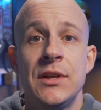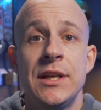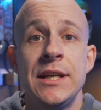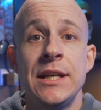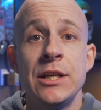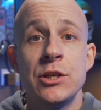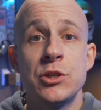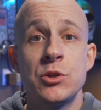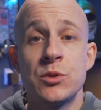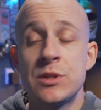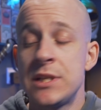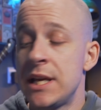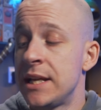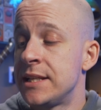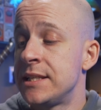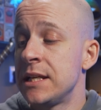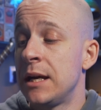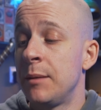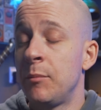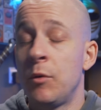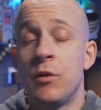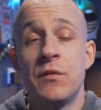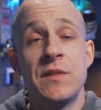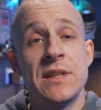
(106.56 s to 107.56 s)
The initial
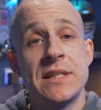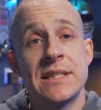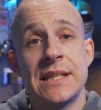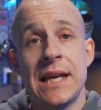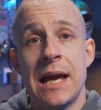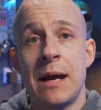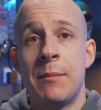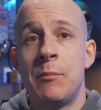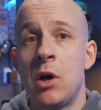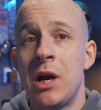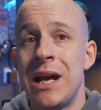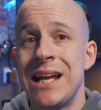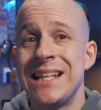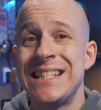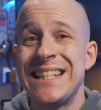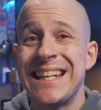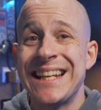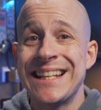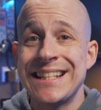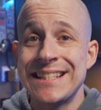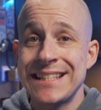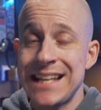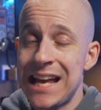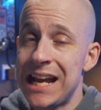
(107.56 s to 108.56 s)
setup of this camera is
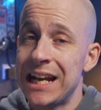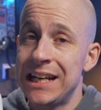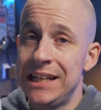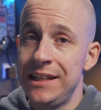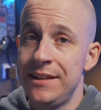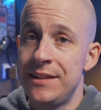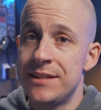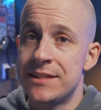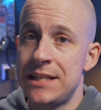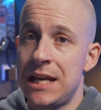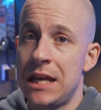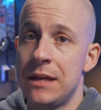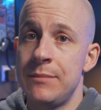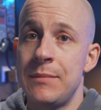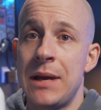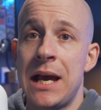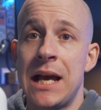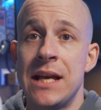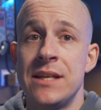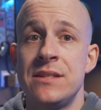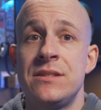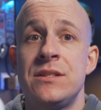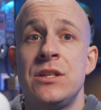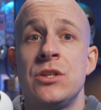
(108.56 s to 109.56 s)
exactly the same
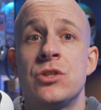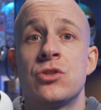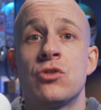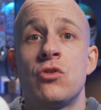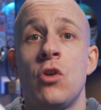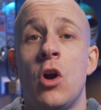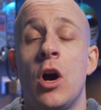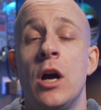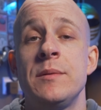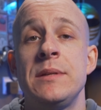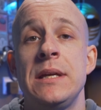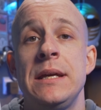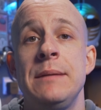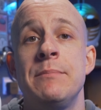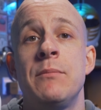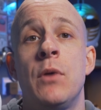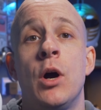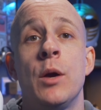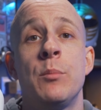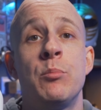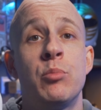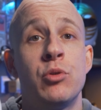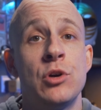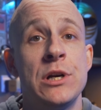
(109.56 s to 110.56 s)
as described in
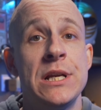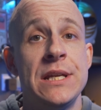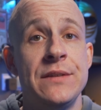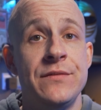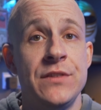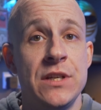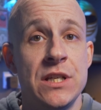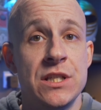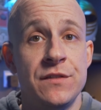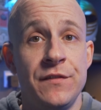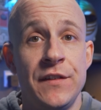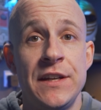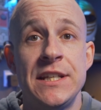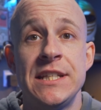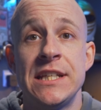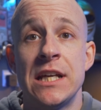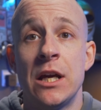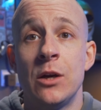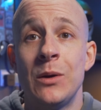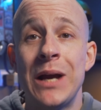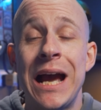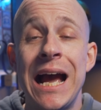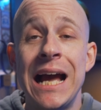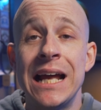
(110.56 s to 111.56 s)
my previous
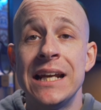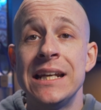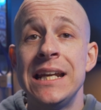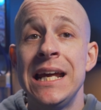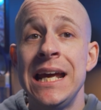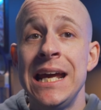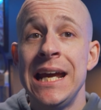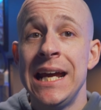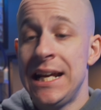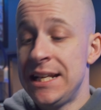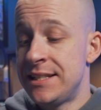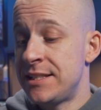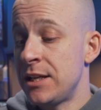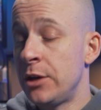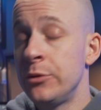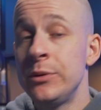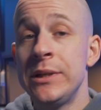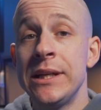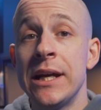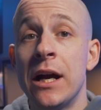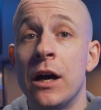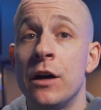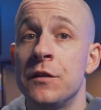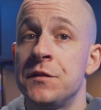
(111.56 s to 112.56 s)
video, and it's
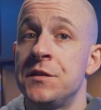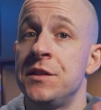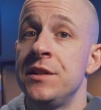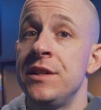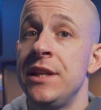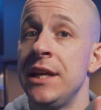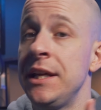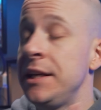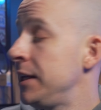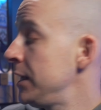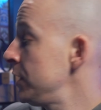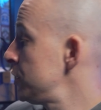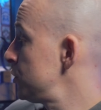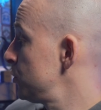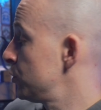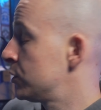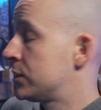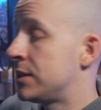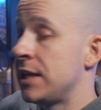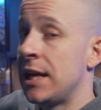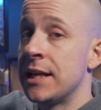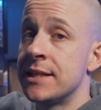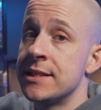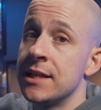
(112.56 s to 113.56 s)
only after the initial
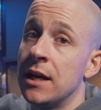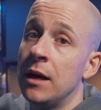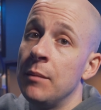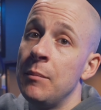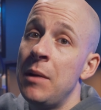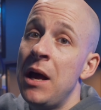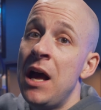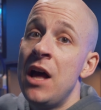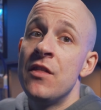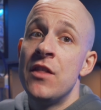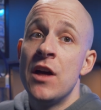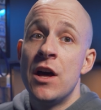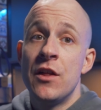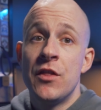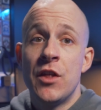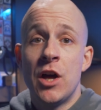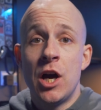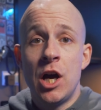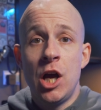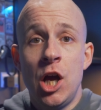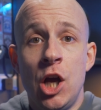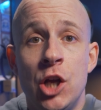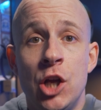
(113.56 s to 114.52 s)
setup that the